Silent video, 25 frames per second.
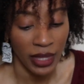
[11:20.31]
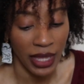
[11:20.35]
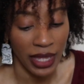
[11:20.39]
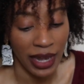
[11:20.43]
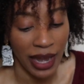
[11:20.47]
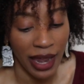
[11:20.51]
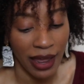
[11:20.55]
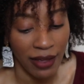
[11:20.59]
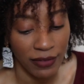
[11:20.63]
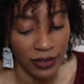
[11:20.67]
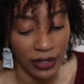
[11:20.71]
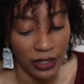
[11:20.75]

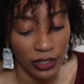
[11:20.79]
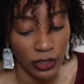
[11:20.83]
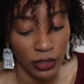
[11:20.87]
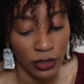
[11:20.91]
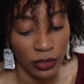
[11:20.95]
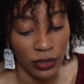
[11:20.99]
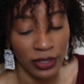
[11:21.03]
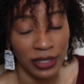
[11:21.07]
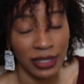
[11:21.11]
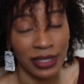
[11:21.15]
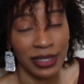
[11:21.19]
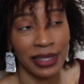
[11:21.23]
and having
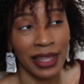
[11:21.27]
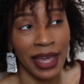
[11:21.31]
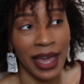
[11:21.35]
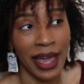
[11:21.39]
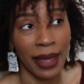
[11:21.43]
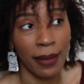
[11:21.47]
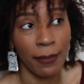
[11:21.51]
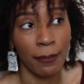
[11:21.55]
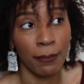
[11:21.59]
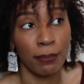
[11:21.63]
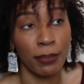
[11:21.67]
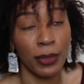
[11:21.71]

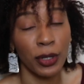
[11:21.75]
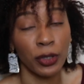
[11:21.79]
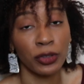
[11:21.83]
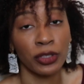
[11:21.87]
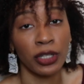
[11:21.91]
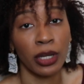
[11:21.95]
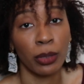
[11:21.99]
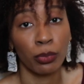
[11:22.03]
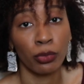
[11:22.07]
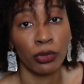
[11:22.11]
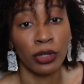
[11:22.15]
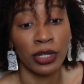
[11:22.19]
that
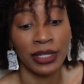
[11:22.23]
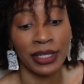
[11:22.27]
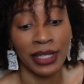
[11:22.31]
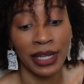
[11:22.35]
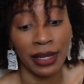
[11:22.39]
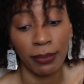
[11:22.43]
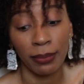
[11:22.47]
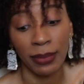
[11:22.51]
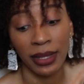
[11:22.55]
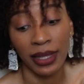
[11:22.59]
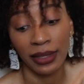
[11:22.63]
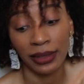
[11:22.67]
built up
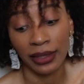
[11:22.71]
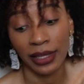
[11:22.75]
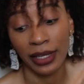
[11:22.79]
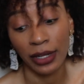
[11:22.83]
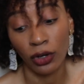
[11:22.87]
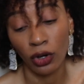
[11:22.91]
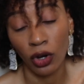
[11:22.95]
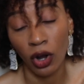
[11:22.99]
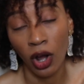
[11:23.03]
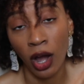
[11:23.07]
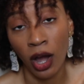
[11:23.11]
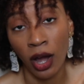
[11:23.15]
resentment
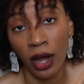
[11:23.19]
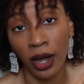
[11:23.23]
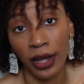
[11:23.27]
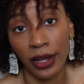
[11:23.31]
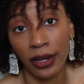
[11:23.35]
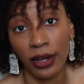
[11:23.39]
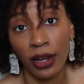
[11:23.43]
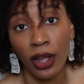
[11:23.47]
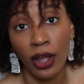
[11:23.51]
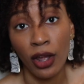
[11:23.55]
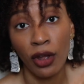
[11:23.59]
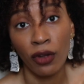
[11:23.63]
later on